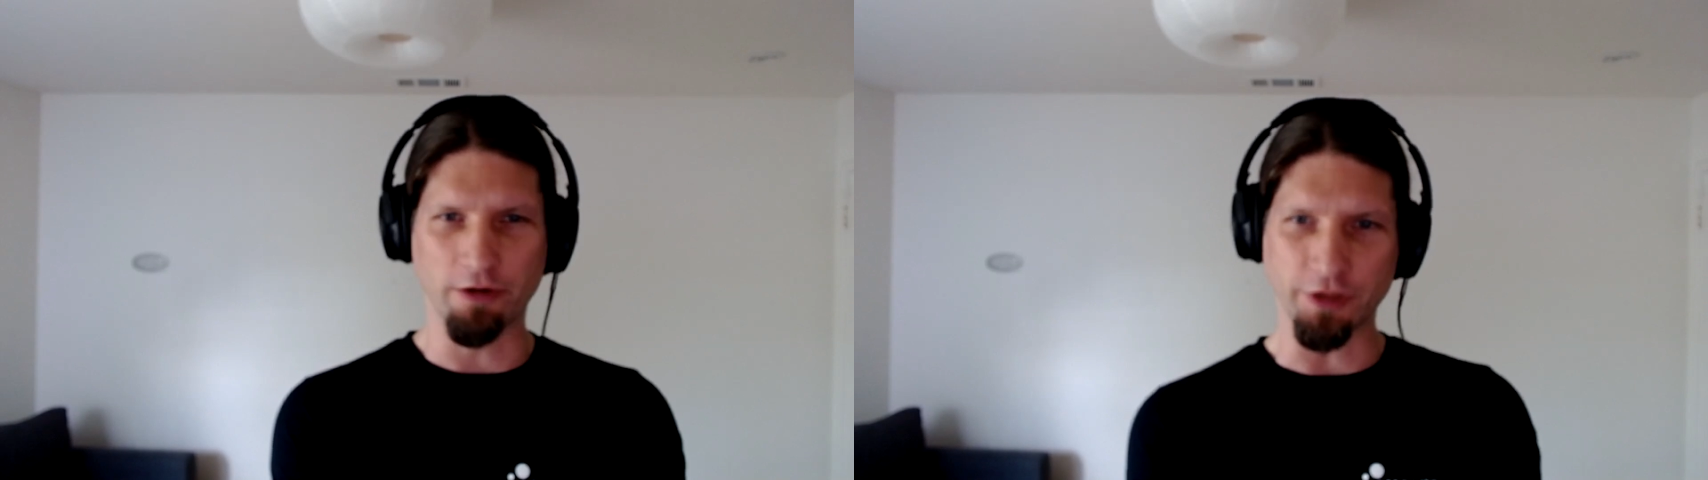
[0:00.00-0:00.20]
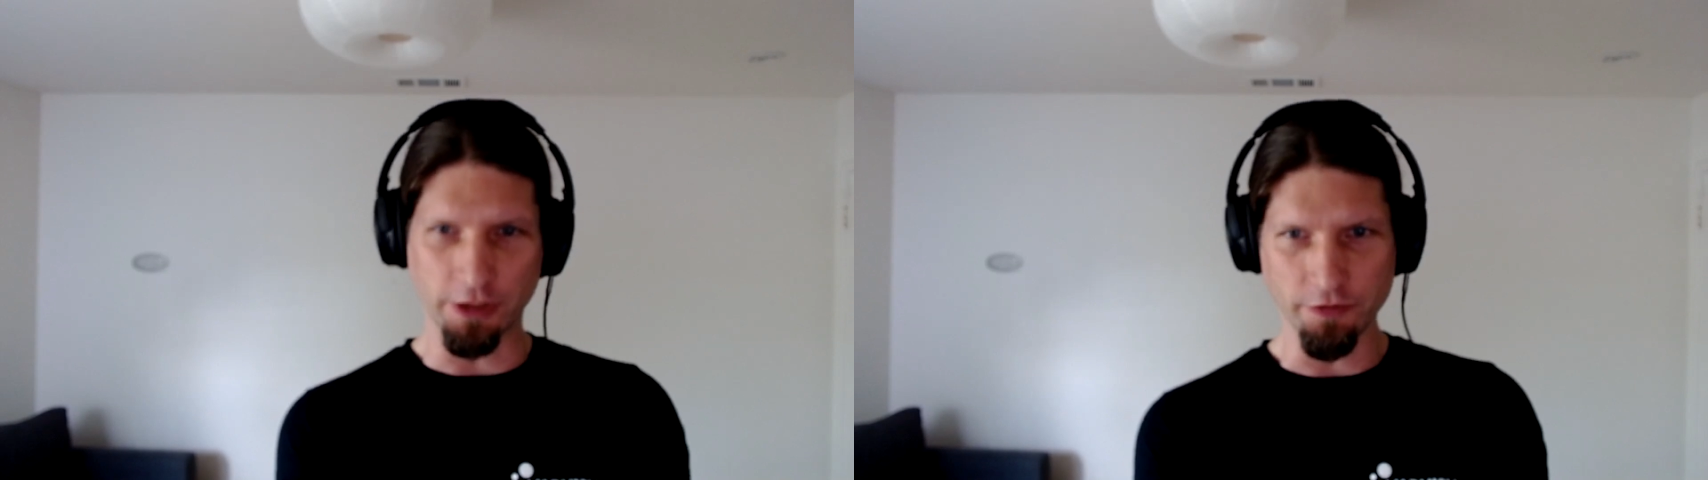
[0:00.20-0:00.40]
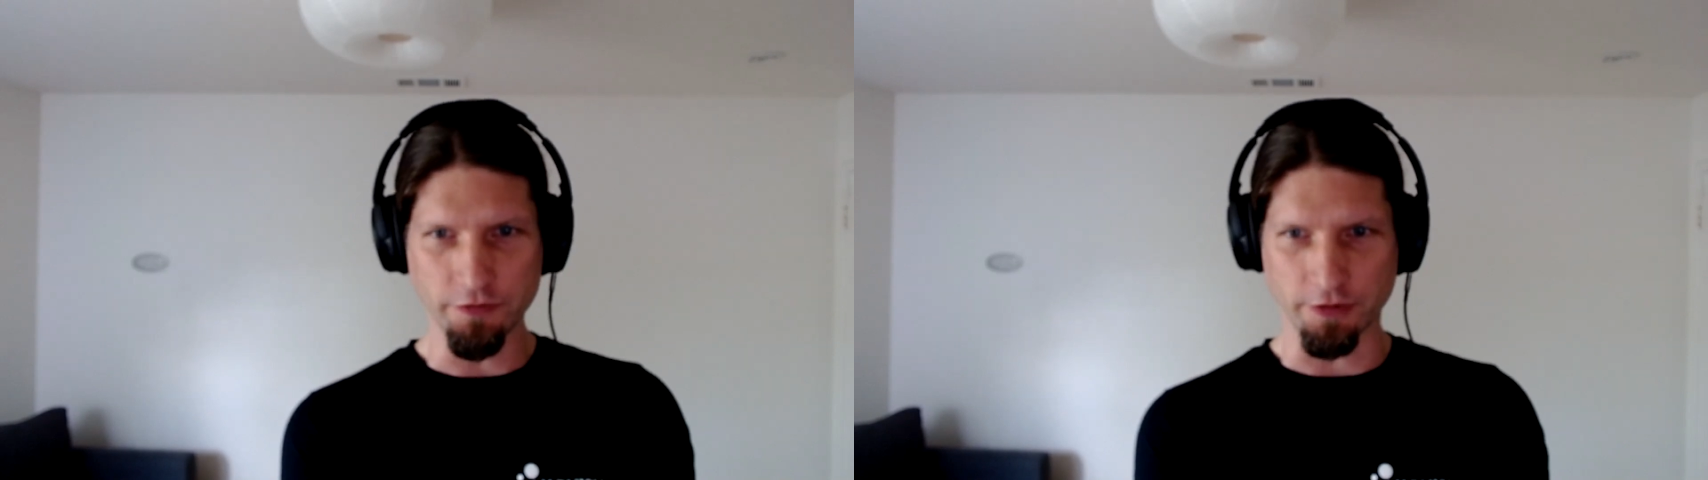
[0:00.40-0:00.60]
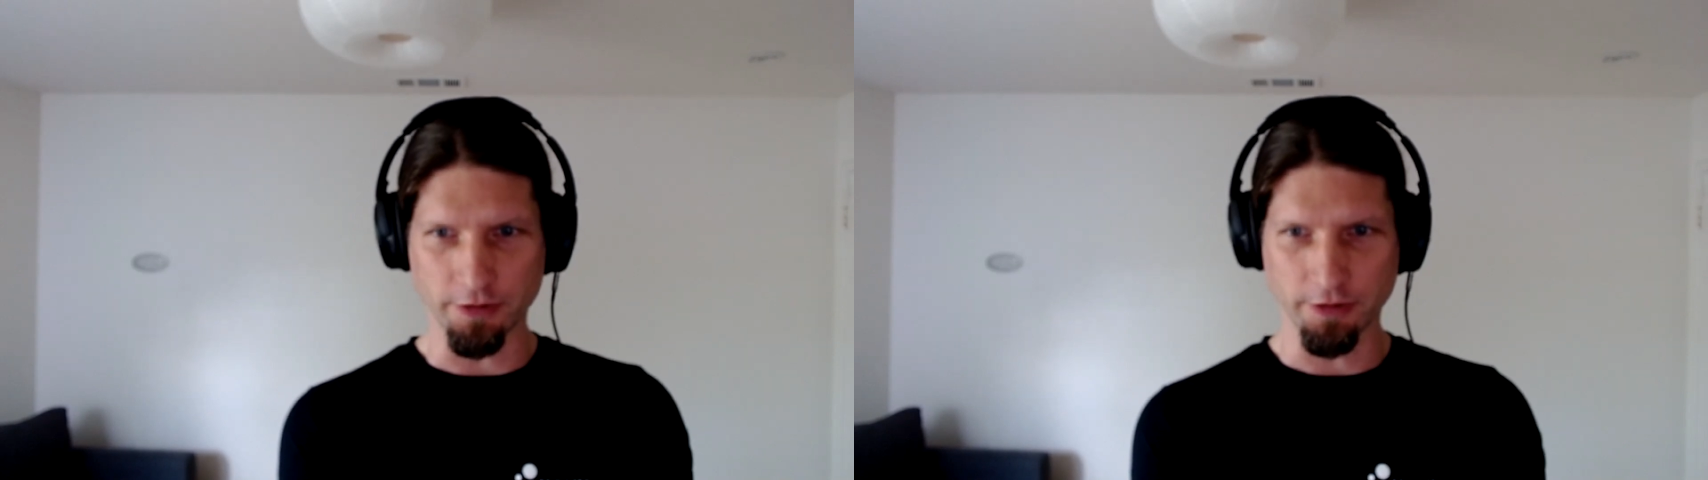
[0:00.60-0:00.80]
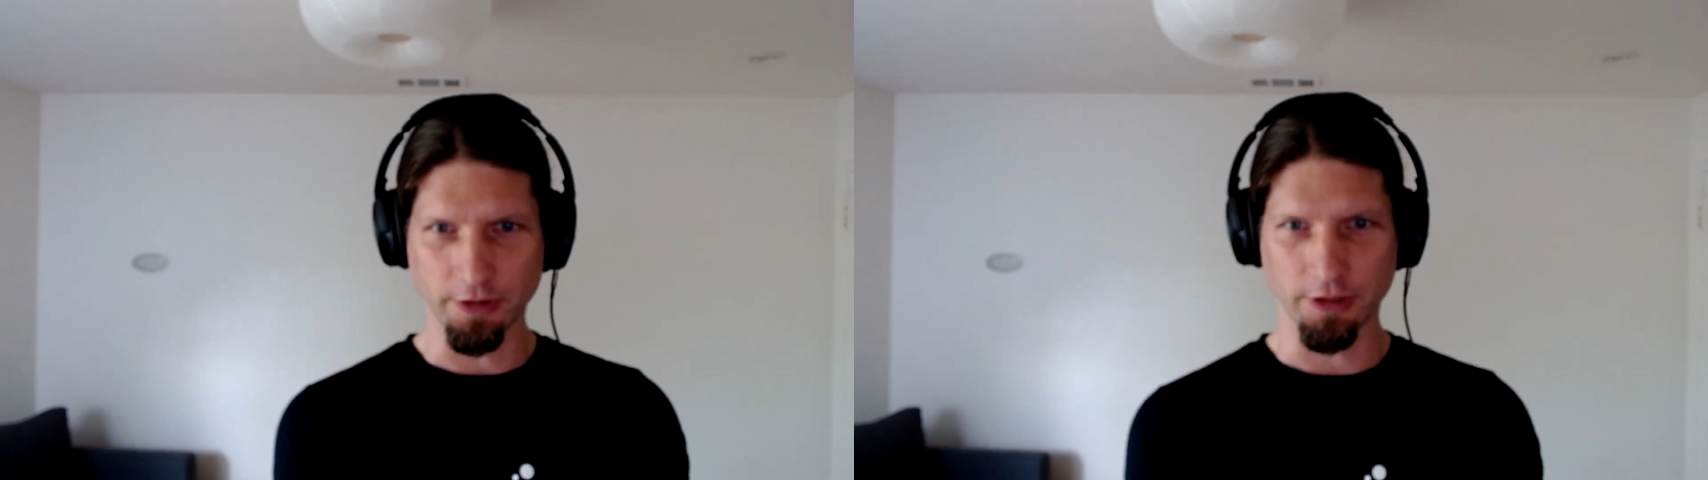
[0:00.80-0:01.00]
years.
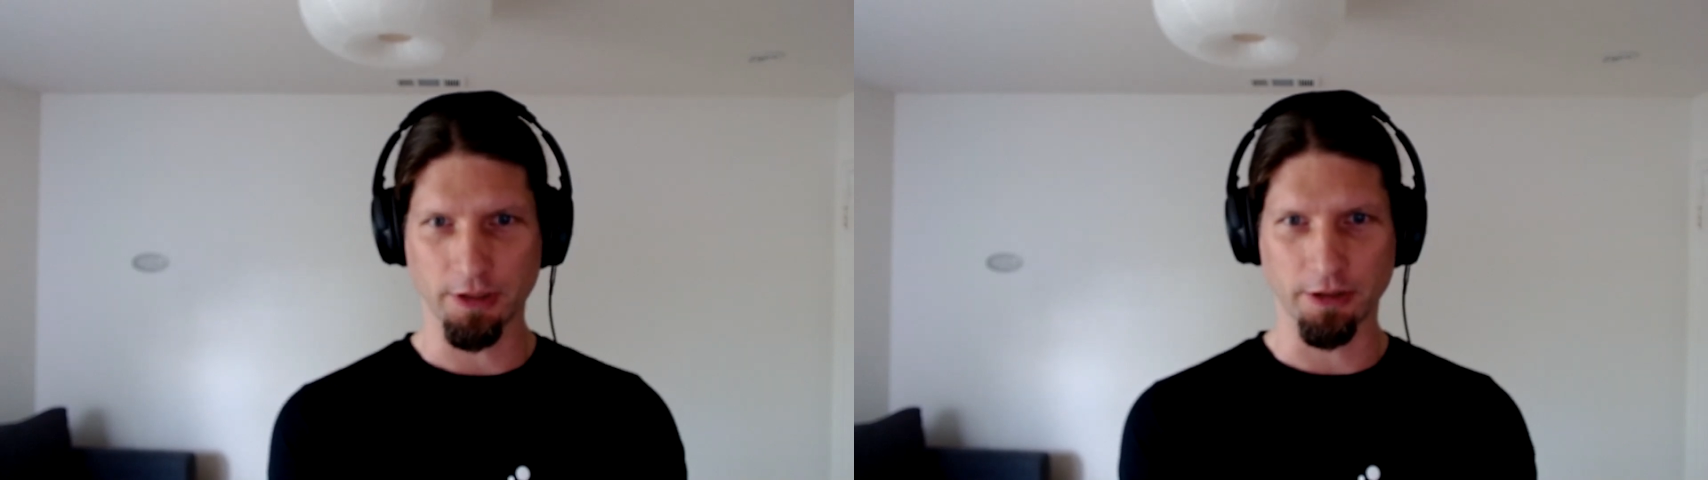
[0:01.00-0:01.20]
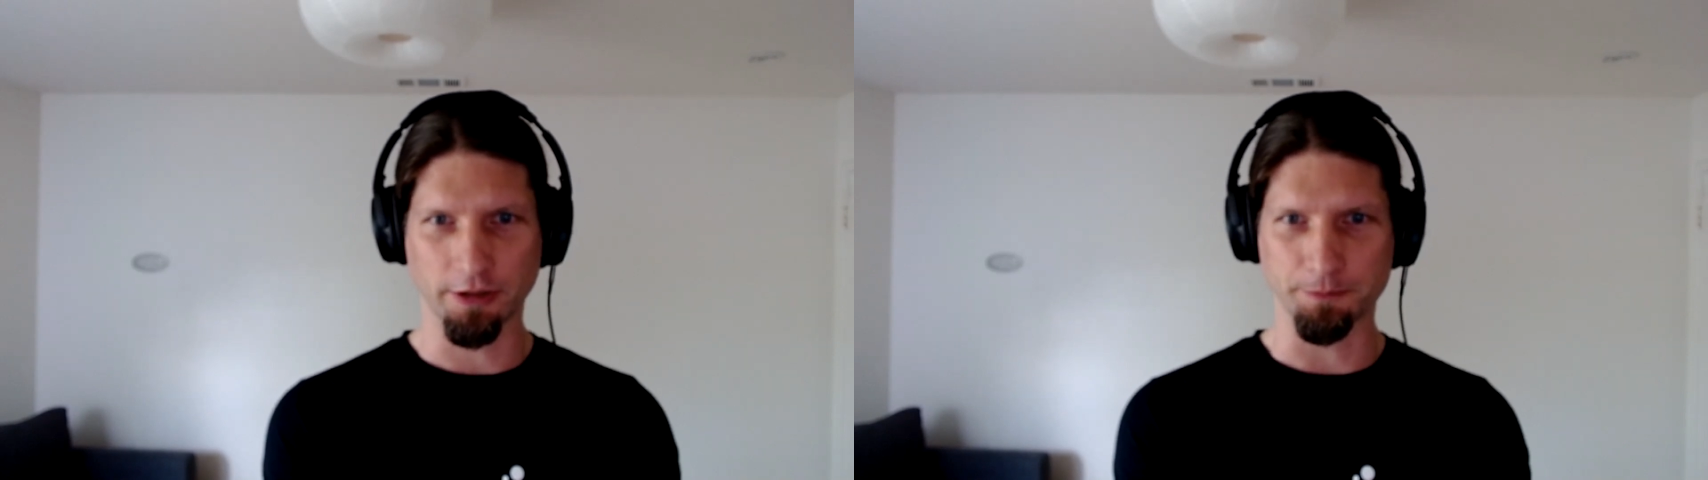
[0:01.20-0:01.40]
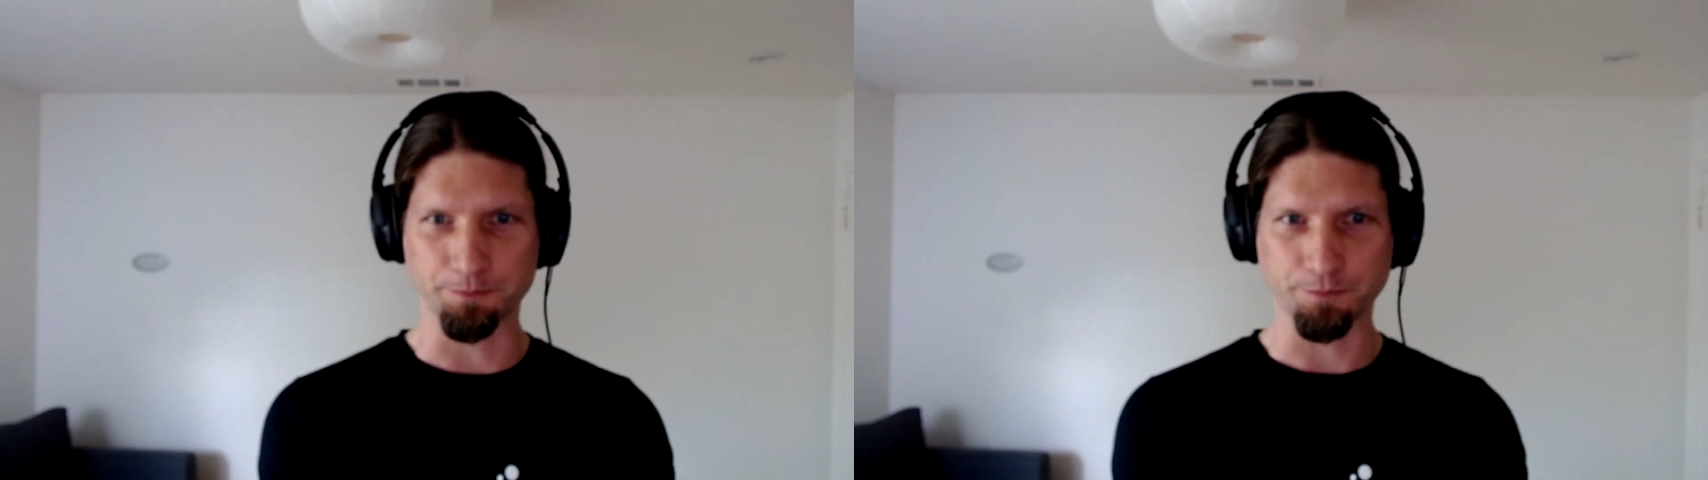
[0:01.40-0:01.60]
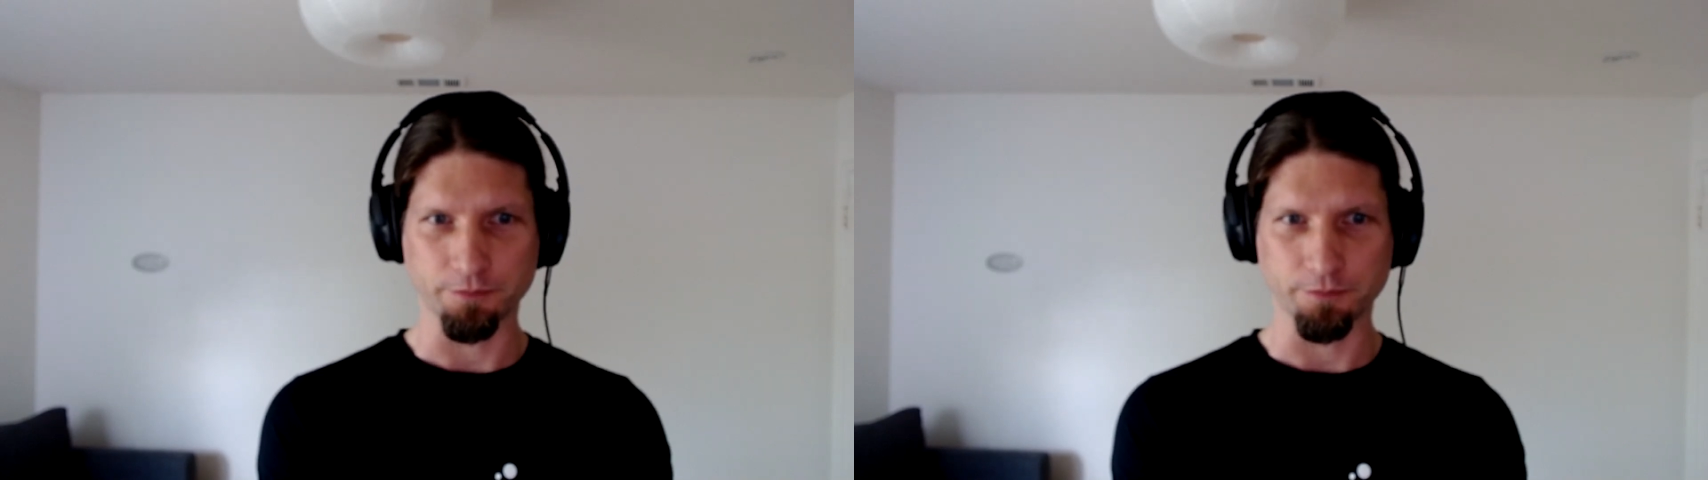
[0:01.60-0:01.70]
Um,